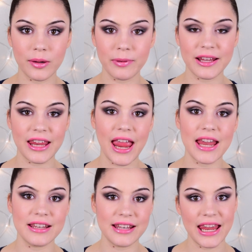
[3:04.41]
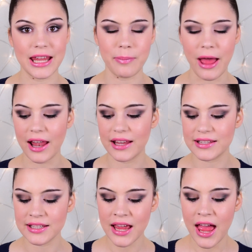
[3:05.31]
Urban Decay Naked palettes.